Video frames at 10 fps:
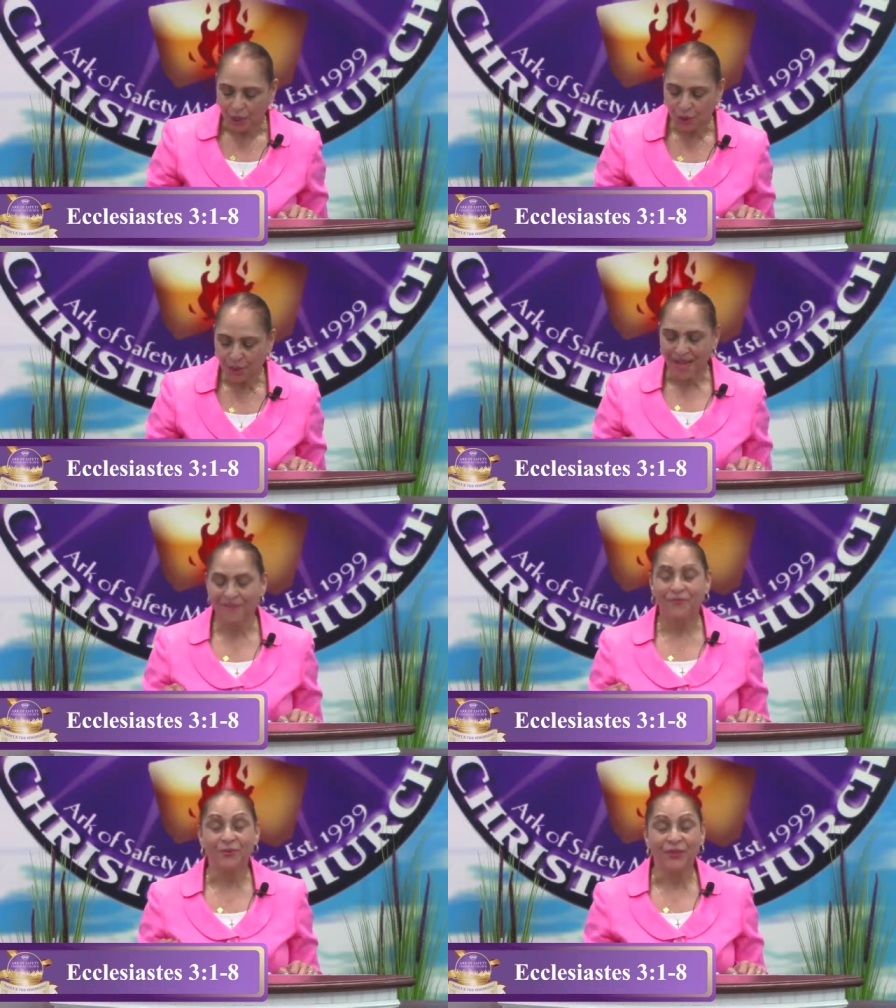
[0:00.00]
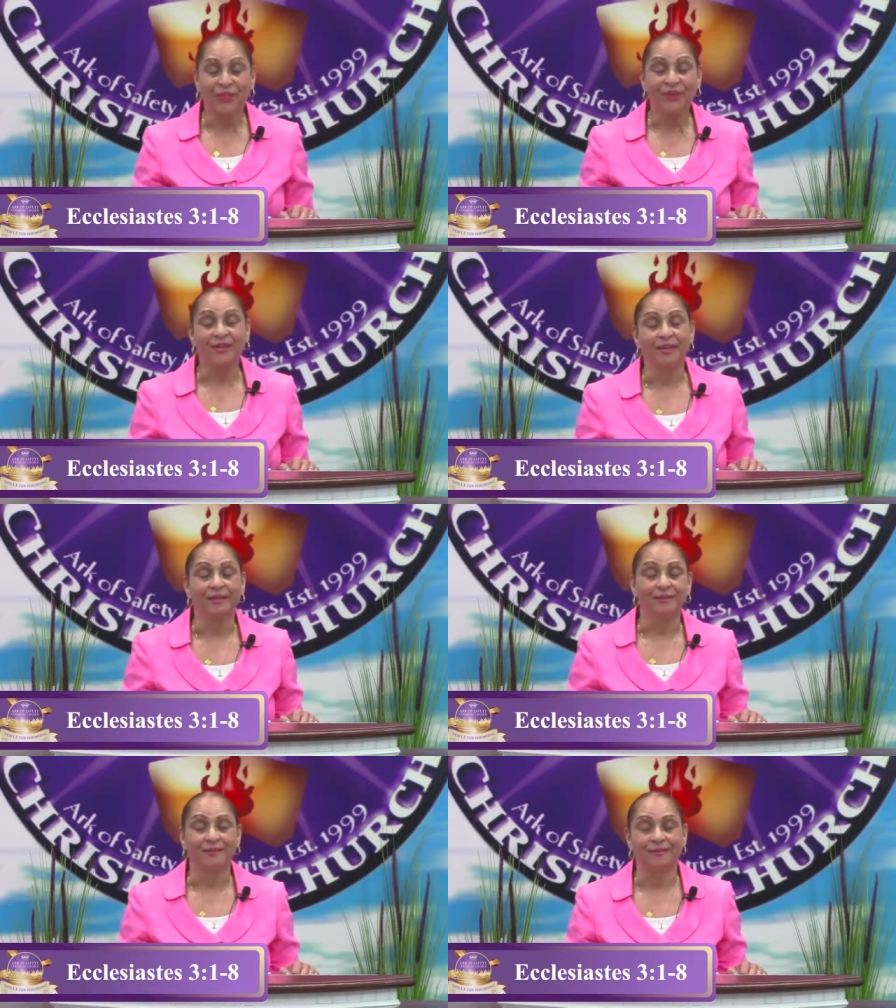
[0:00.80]
To everything,
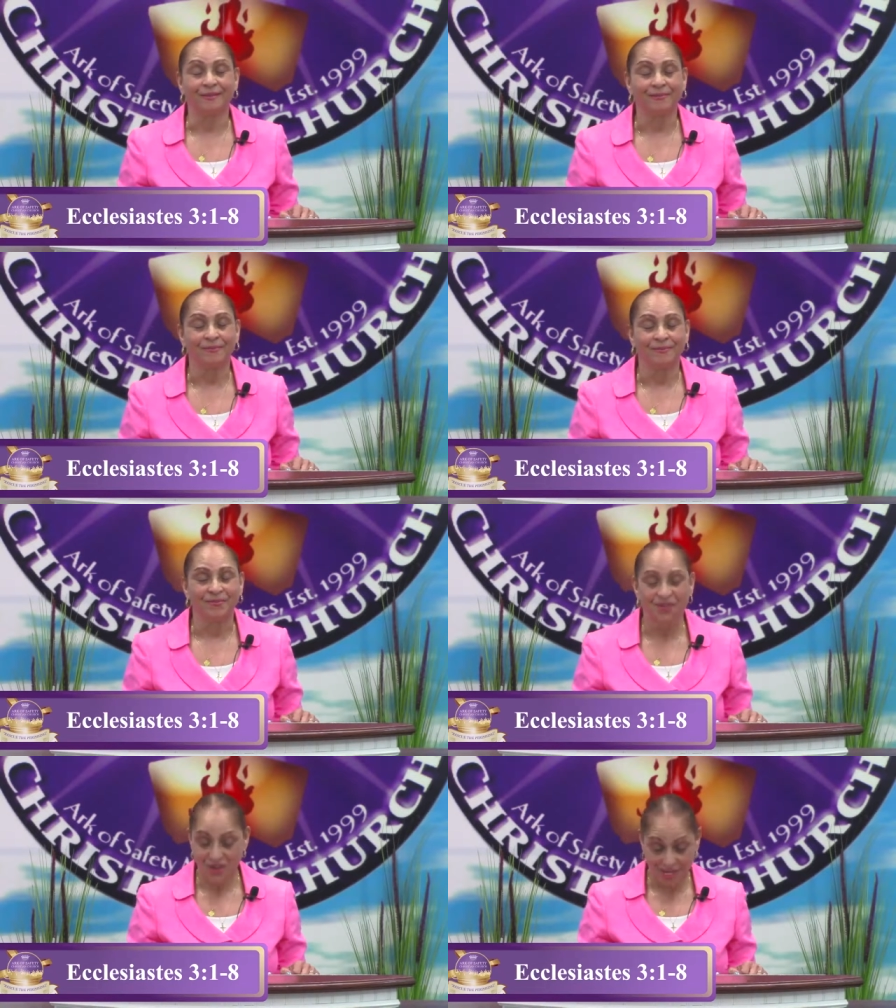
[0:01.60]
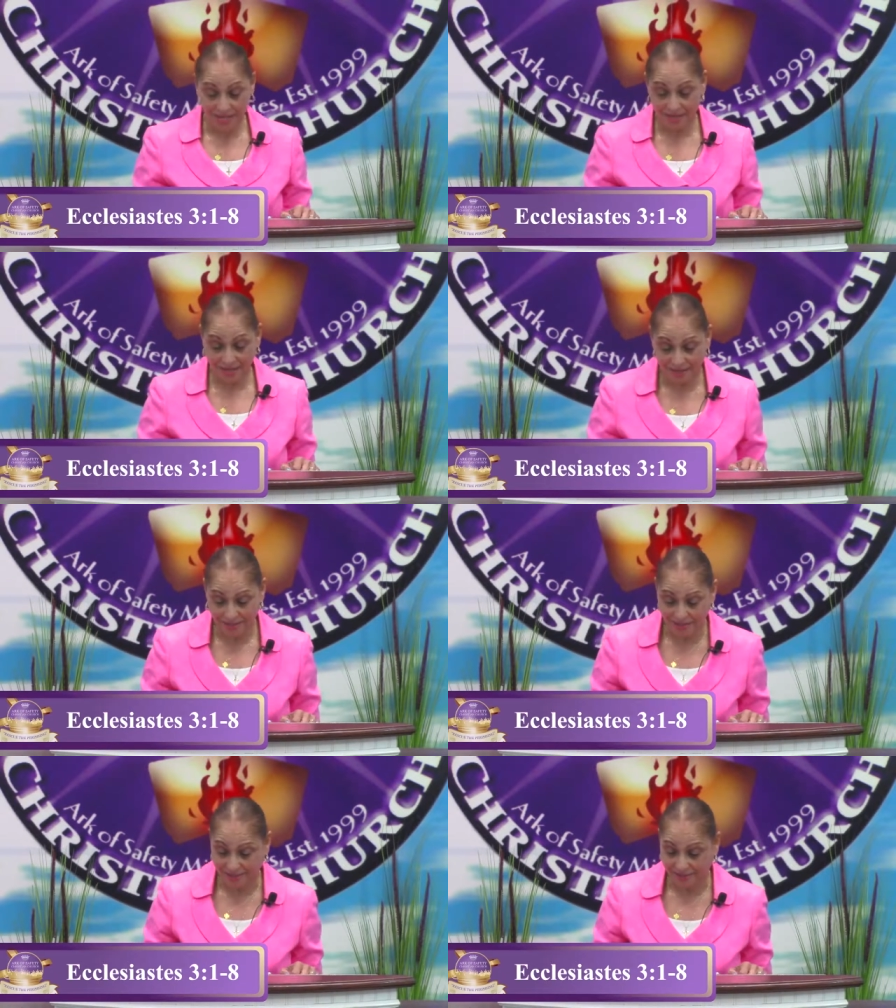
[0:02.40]
there
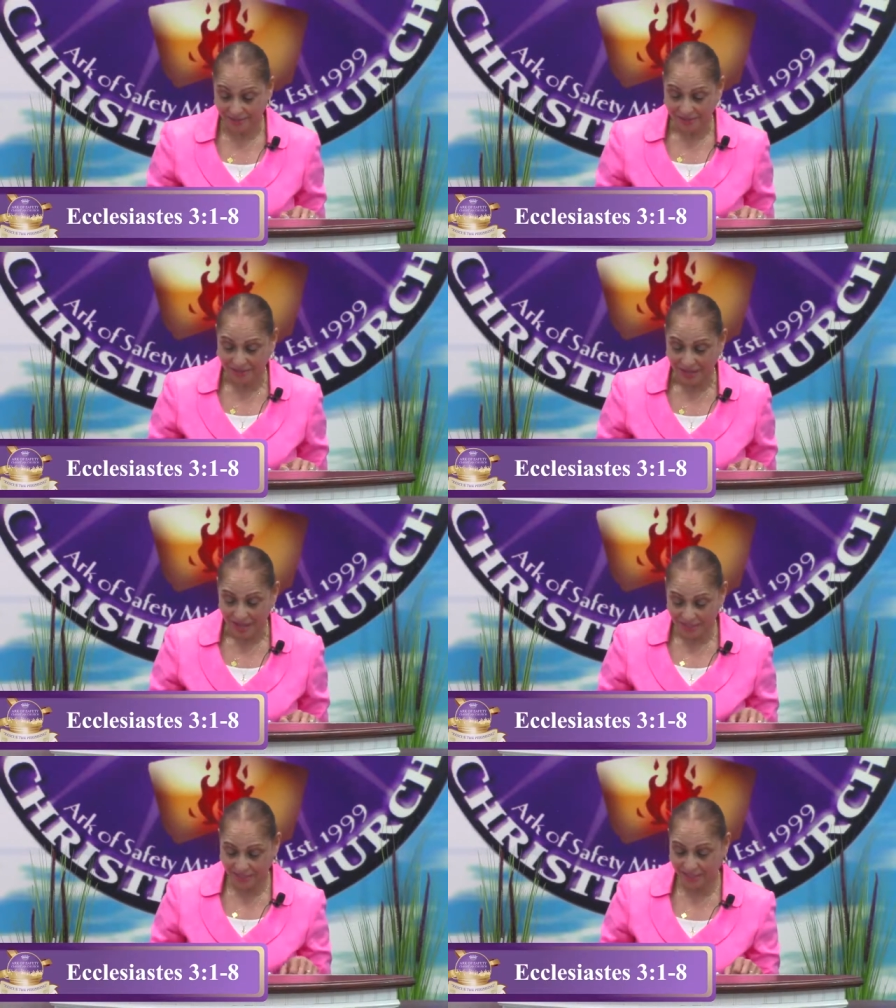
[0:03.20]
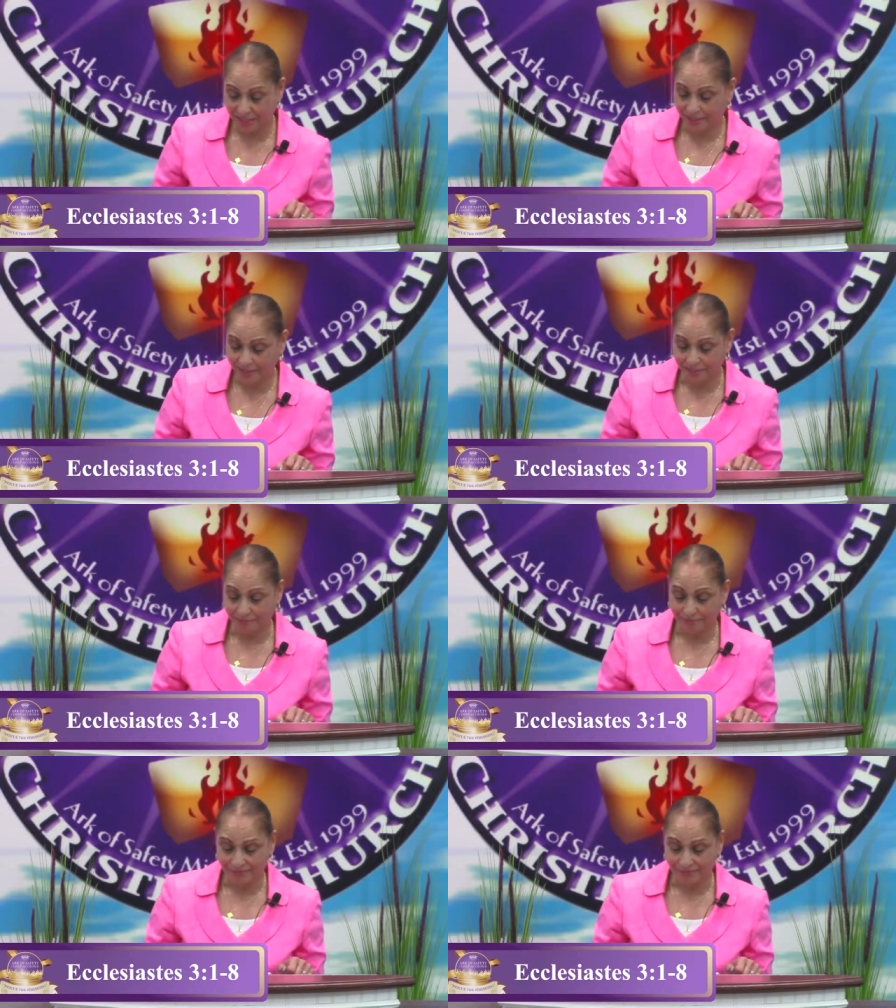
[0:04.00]
is a season,